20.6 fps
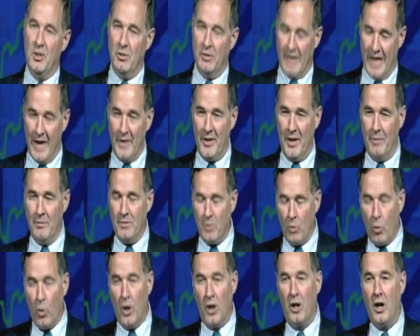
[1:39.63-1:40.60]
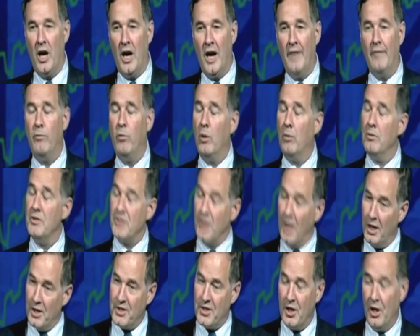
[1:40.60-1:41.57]
to allow them to work off what was
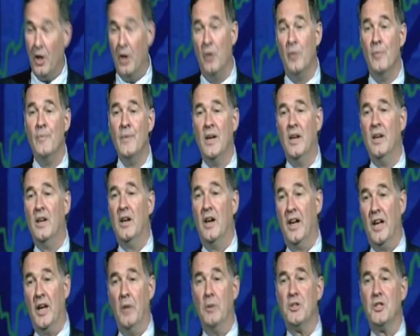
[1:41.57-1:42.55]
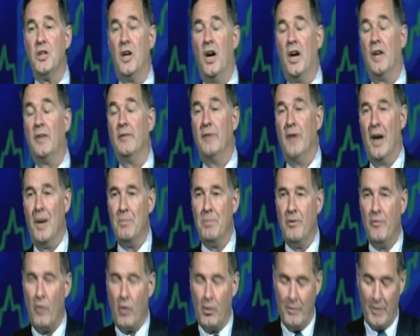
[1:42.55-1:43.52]
also a huge stock of
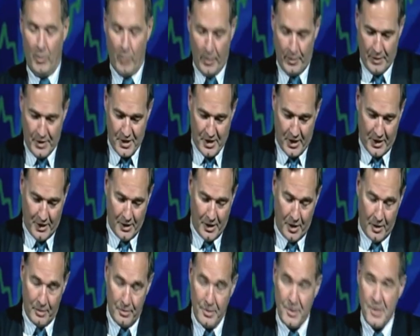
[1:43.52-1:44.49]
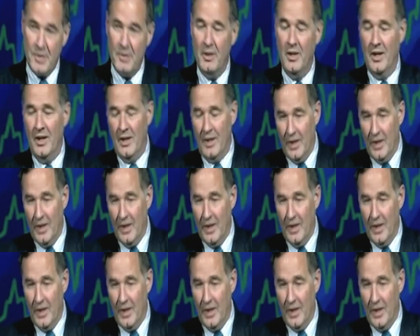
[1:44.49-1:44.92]
non-performing real estate loans.